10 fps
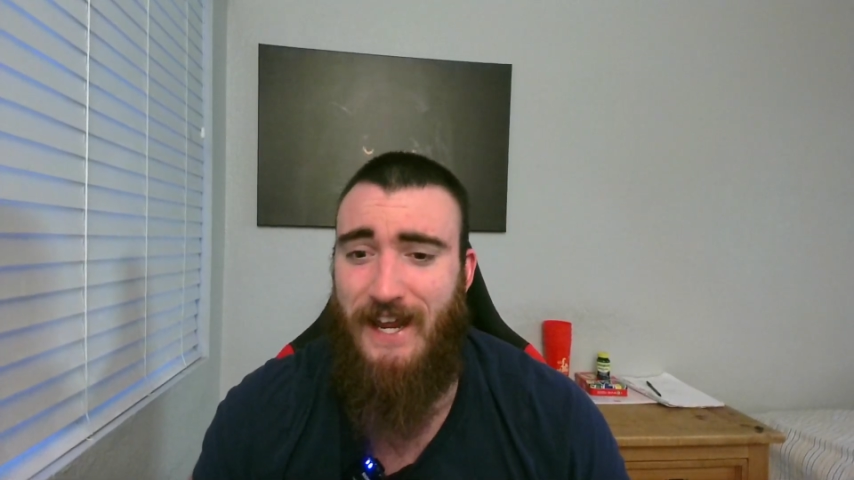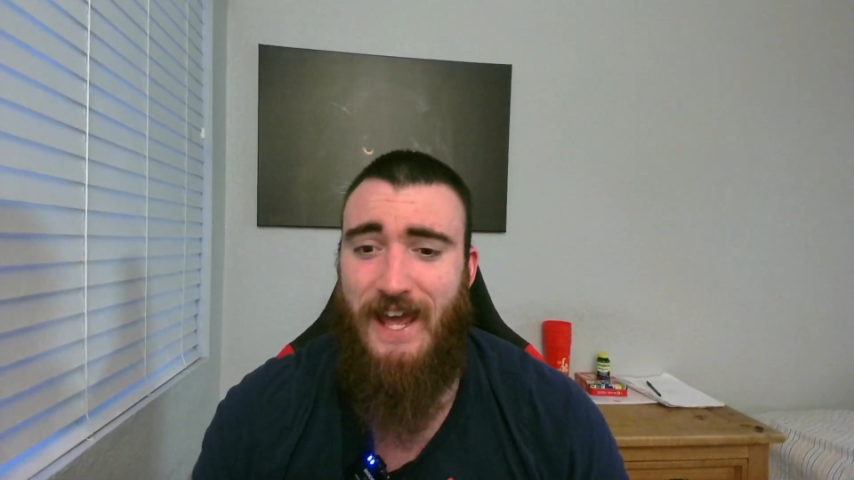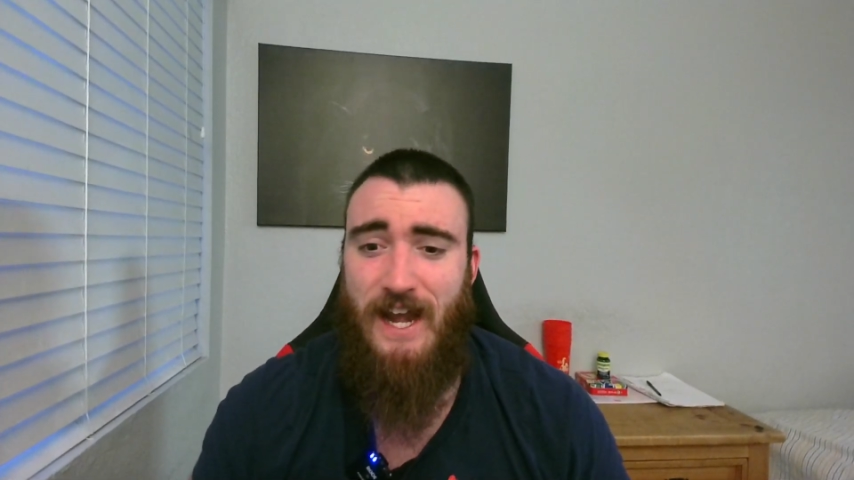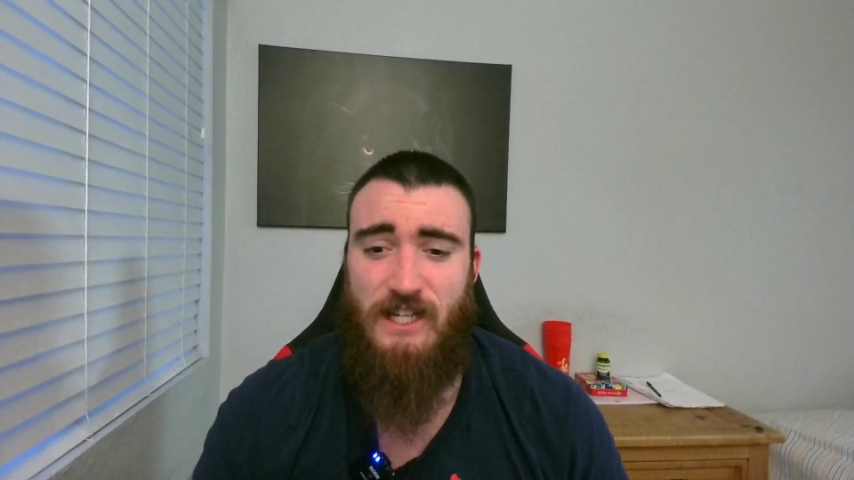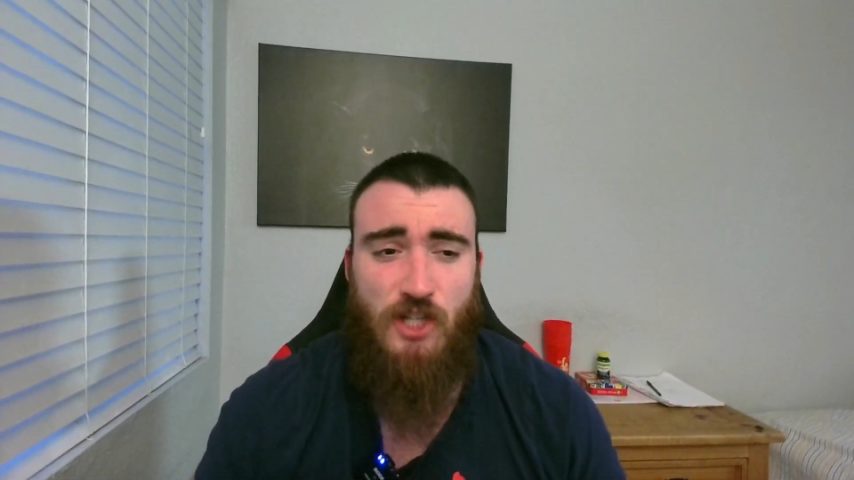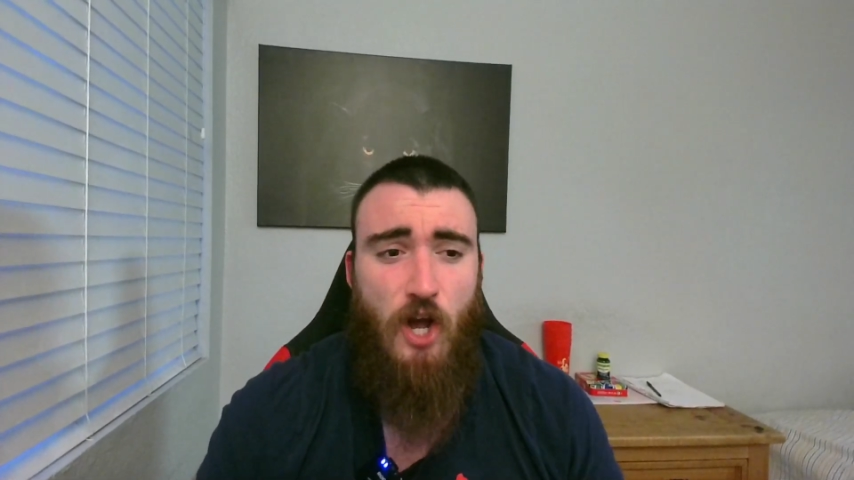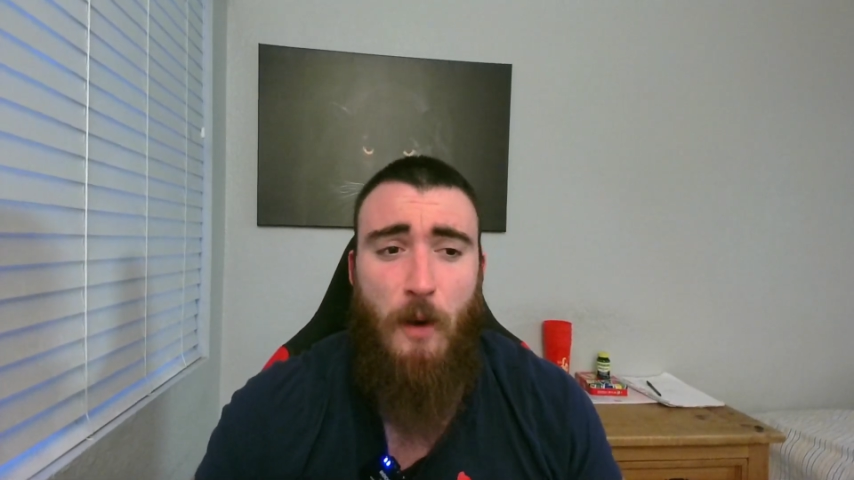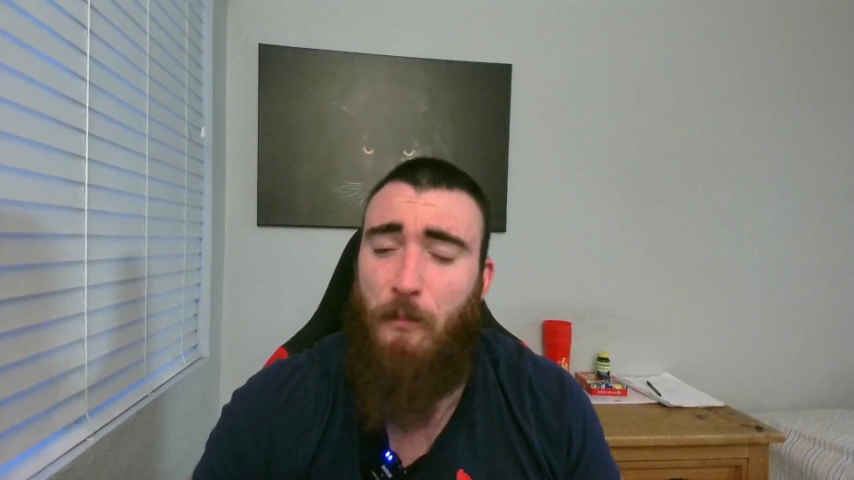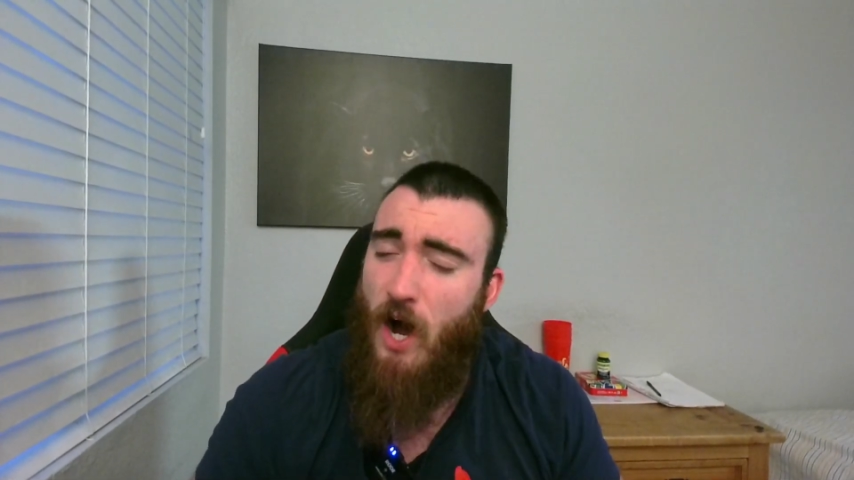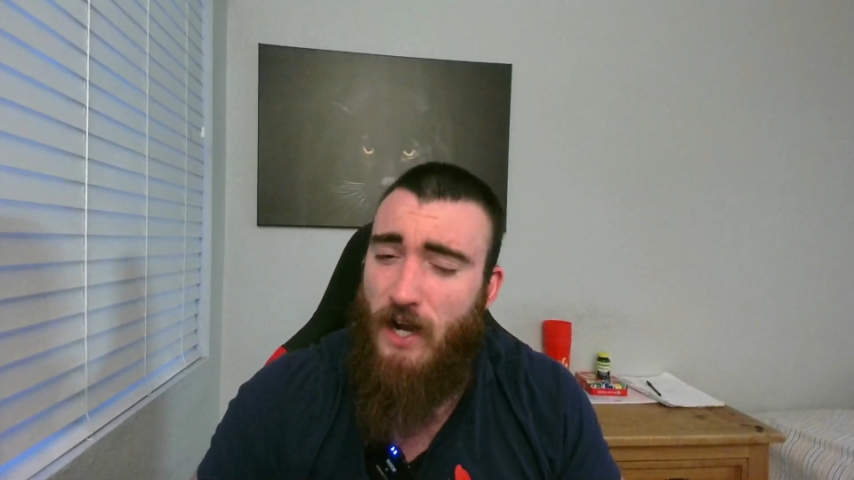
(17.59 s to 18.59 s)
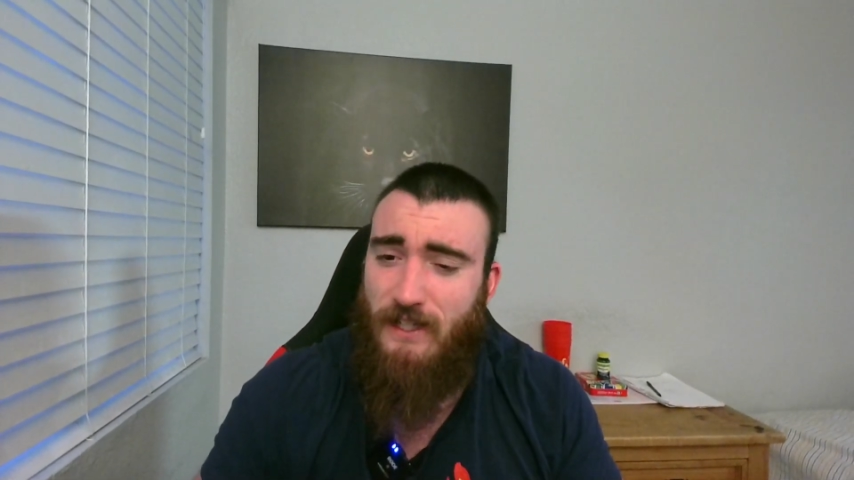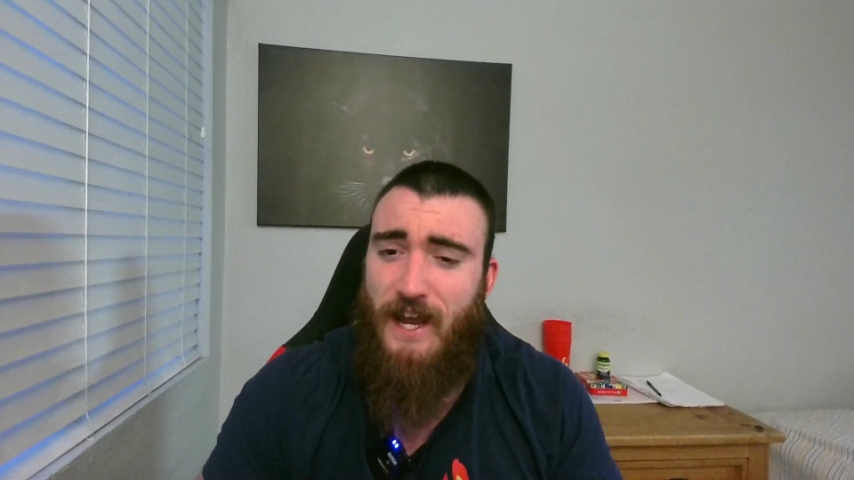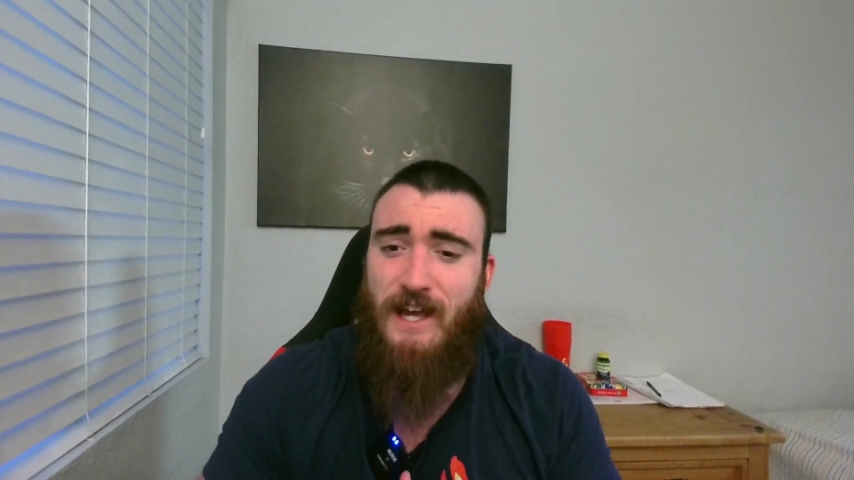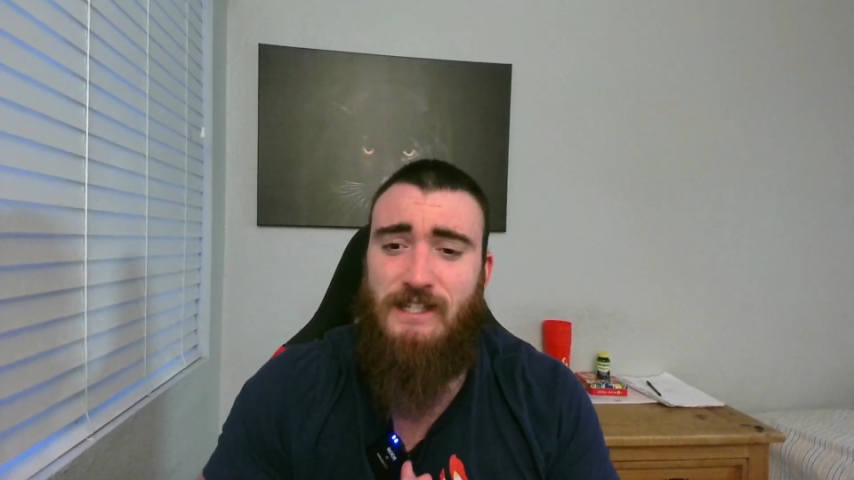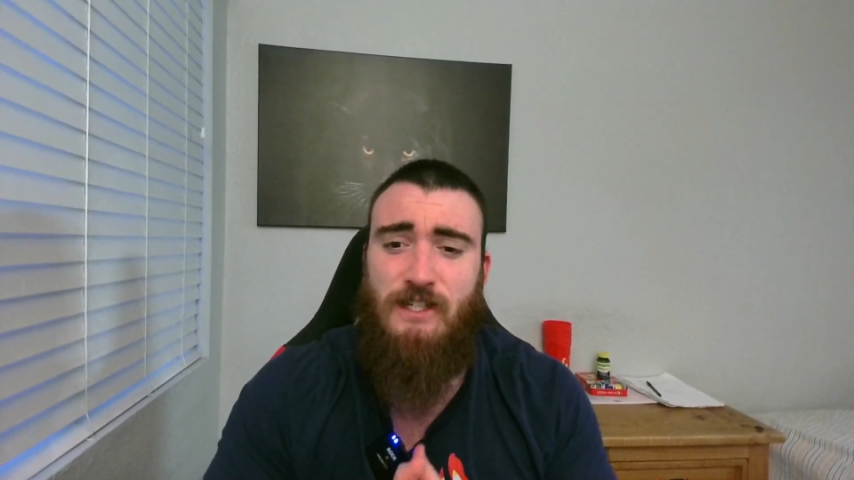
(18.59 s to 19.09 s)
And I saw a
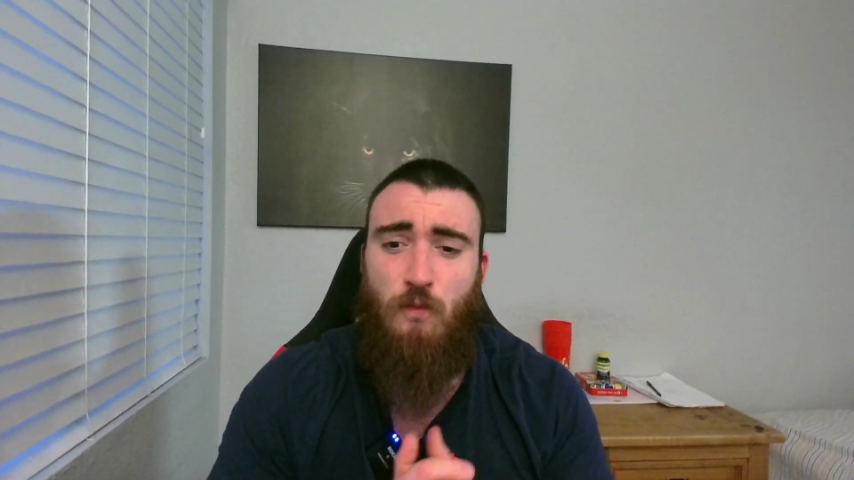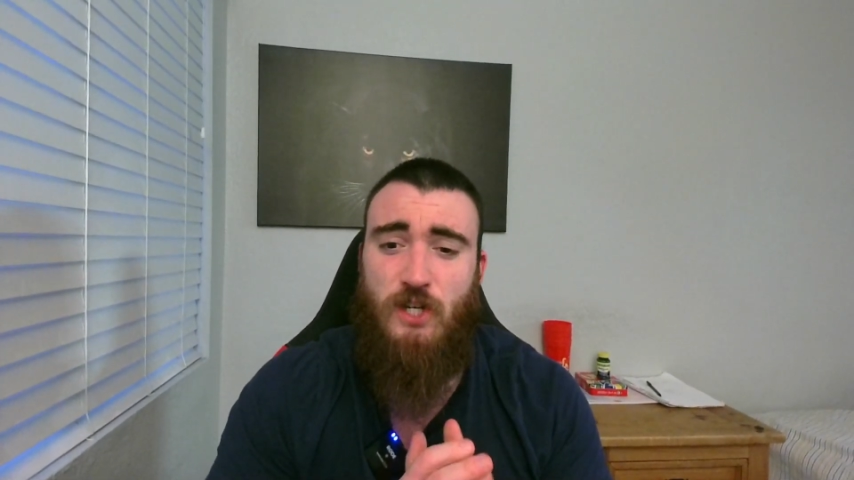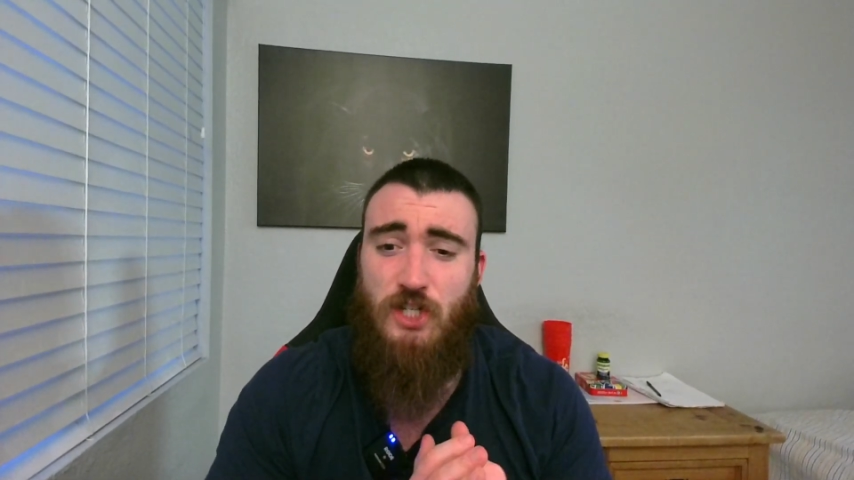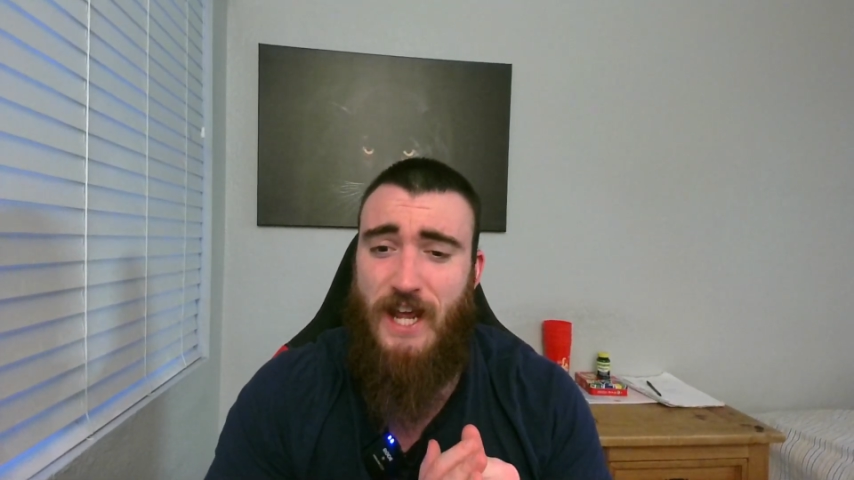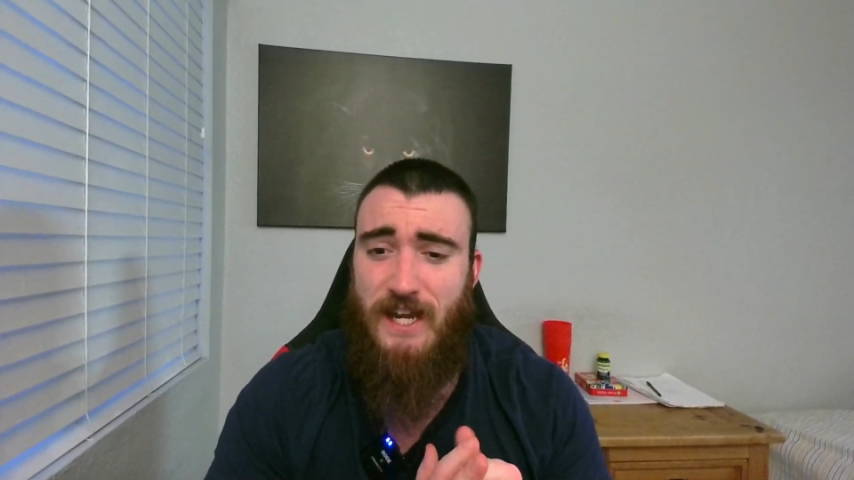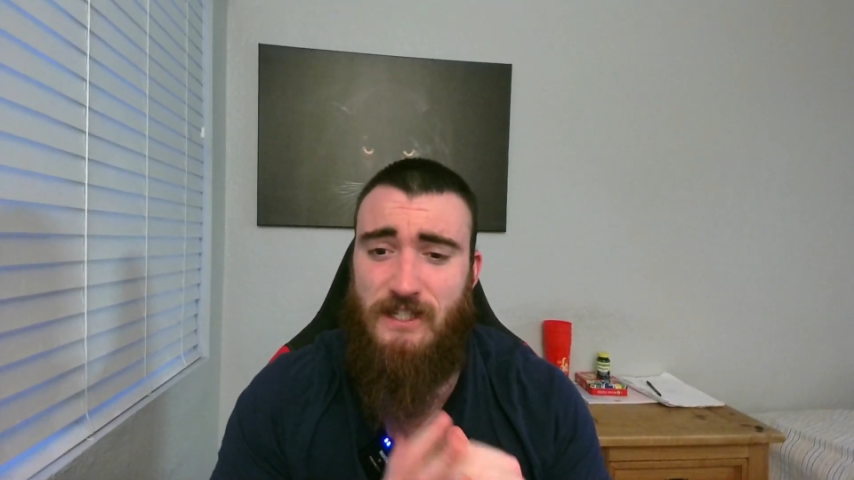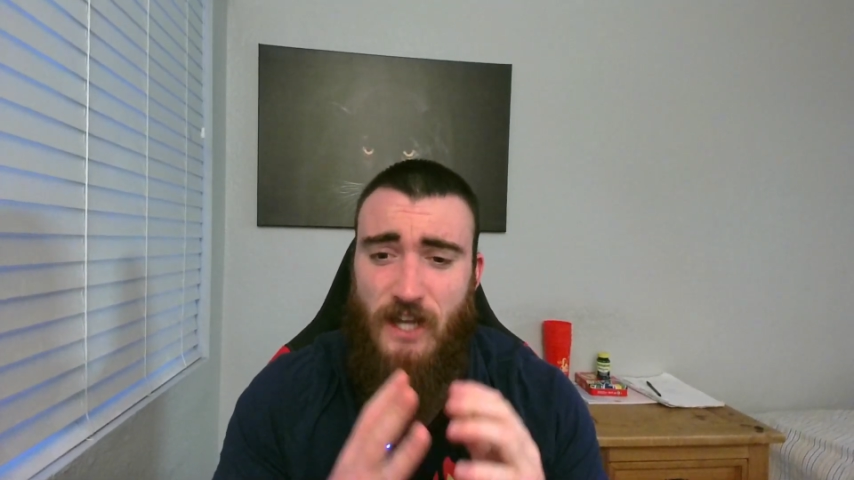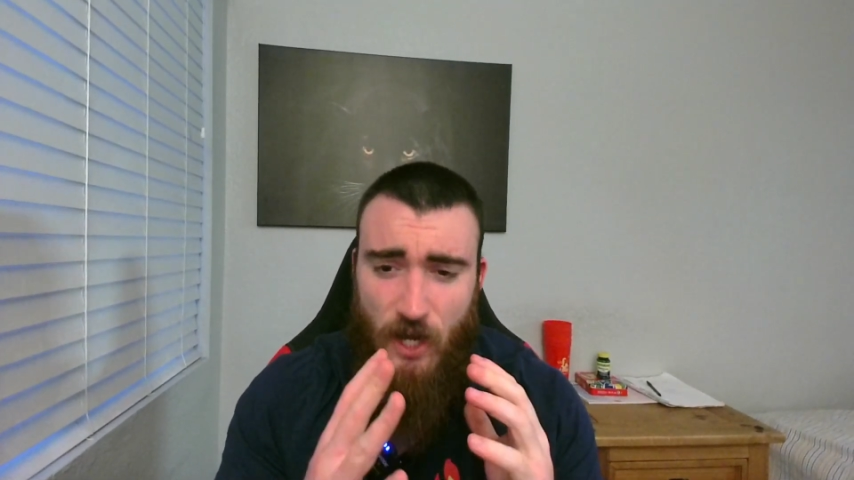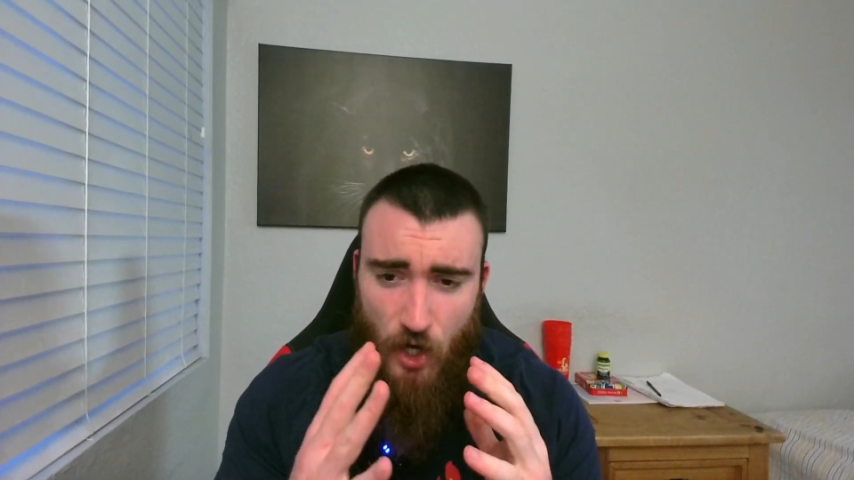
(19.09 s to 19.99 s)
podcast in which Denis